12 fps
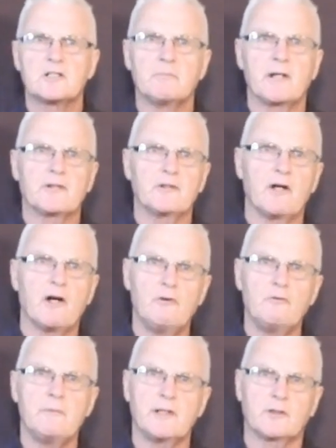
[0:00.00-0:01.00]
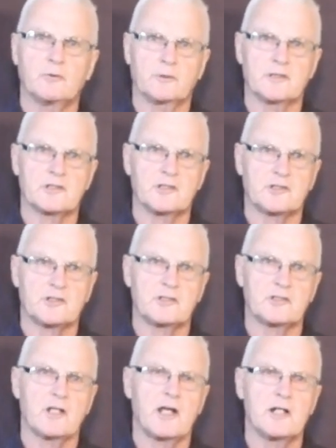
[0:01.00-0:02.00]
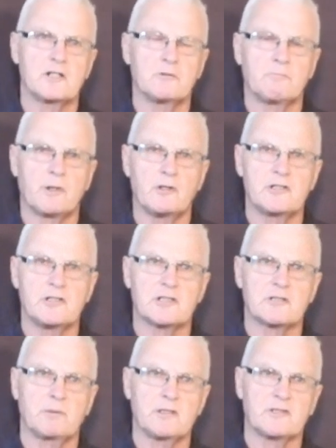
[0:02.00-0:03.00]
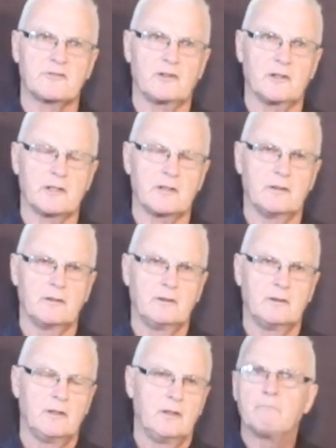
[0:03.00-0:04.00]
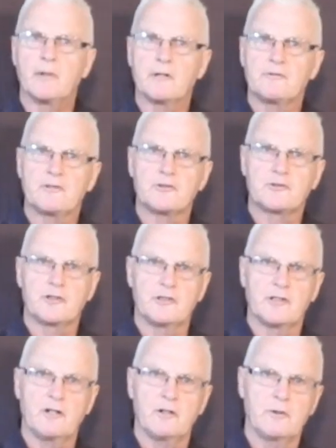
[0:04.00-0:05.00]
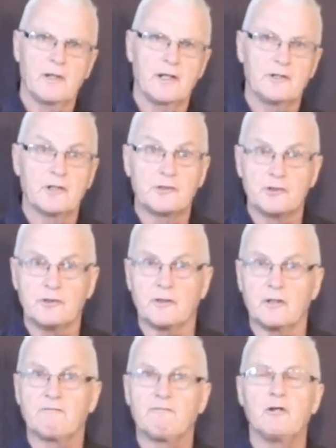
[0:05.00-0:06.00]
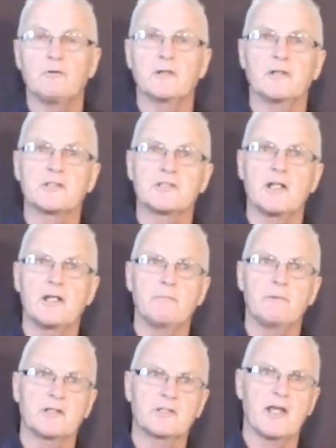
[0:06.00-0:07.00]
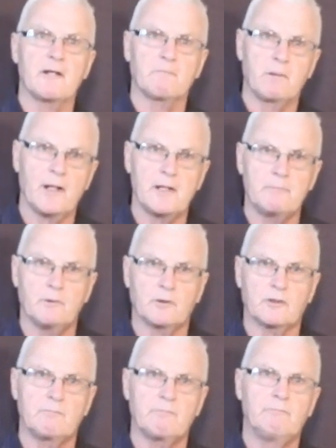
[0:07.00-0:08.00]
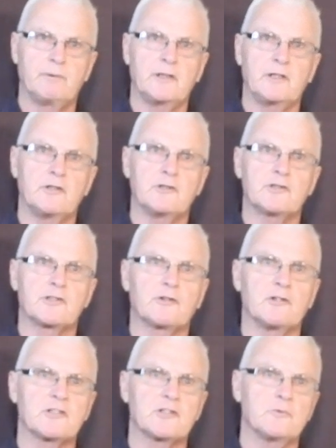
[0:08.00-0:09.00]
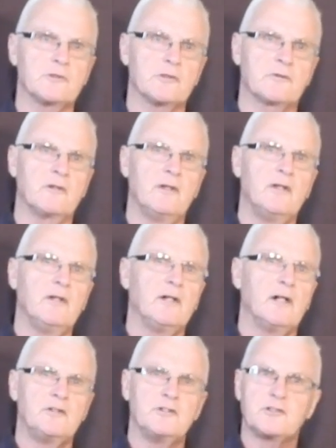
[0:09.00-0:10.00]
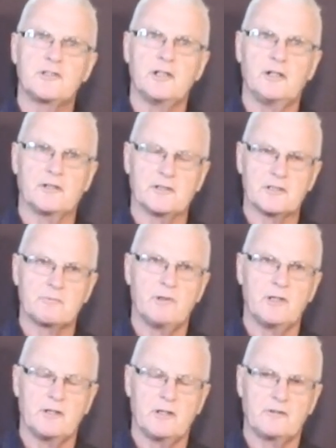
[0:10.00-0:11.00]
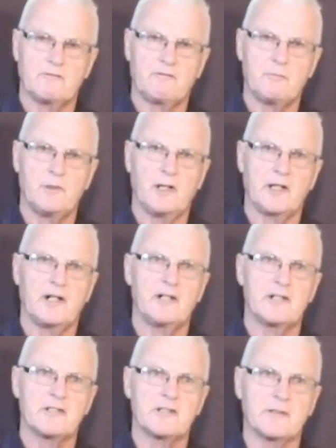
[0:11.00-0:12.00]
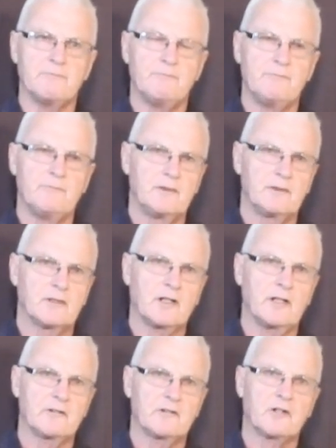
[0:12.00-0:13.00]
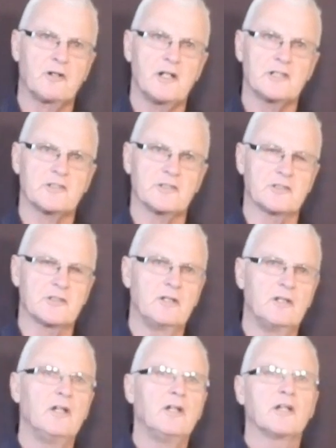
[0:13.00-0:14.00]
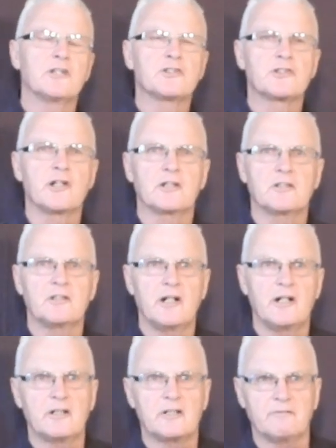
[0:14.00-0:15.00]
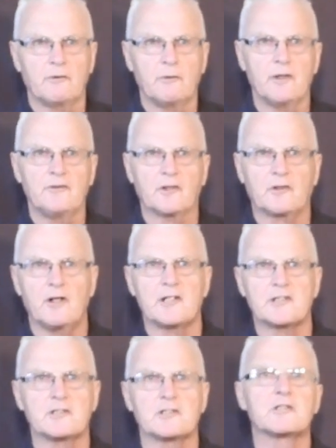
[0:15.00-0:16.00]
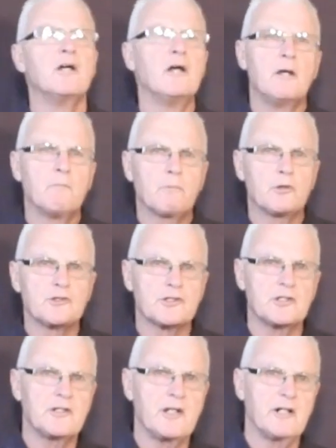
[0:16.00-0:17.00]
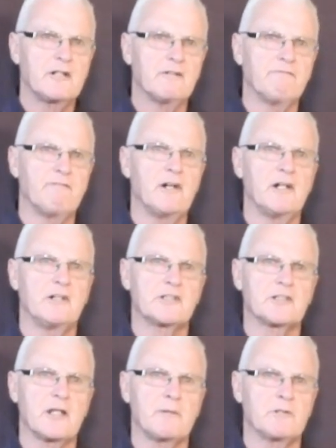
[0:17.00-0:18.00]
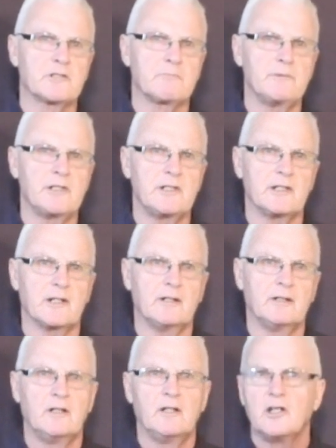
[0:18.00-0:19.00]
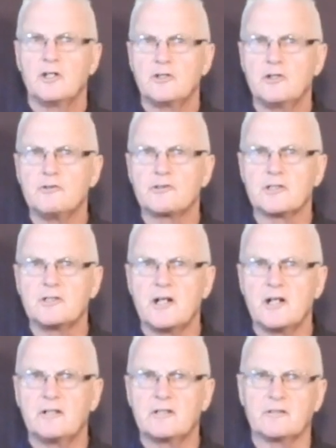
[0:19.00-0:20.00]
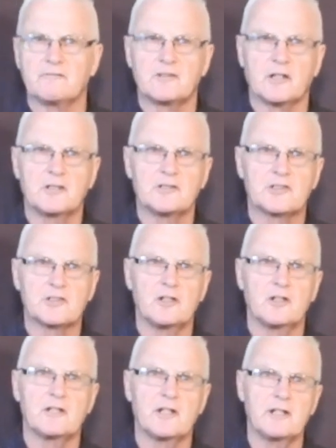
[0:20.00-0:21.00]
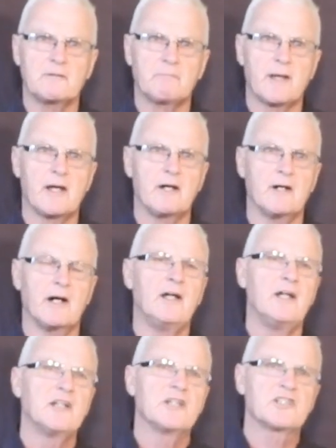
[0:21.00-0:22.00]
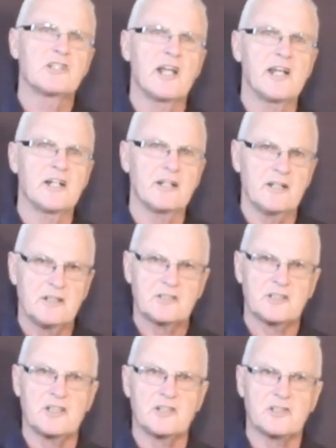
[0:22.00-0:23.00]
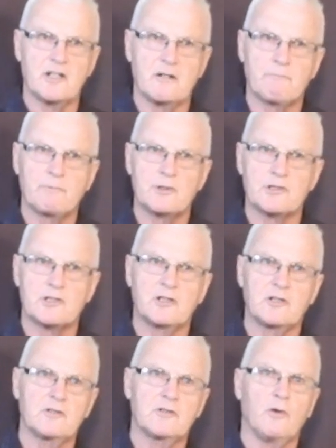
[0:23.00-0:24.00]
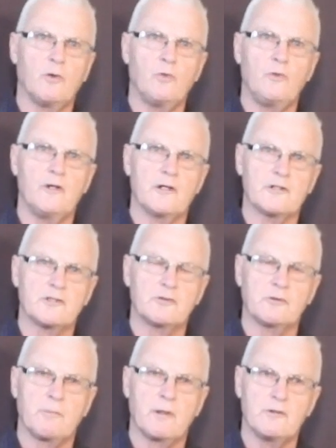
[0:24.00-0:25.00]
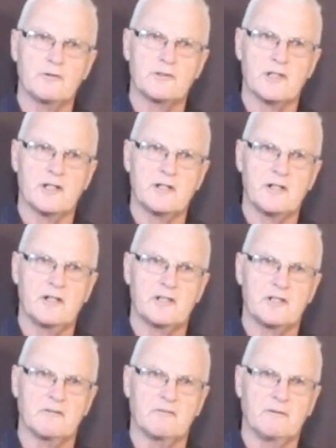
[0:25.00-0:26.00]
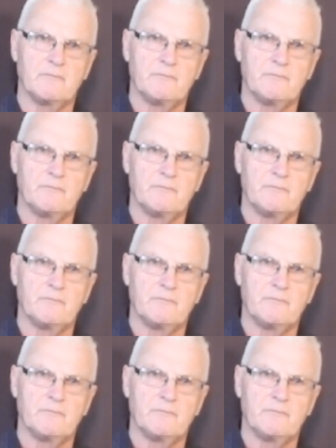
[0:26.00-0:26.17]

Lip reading: to make their own medical decisions, and to protest peacefully. Both Trudeau and Ardern are following the same exact playbook being used across the world, and New Zealanders might note the familiarity. Declare a crisis, construct a narrative around the crisis, push the narrative via established media, use the narrative to consolidate power, slander, censor and persecute all those who oppose that narrative.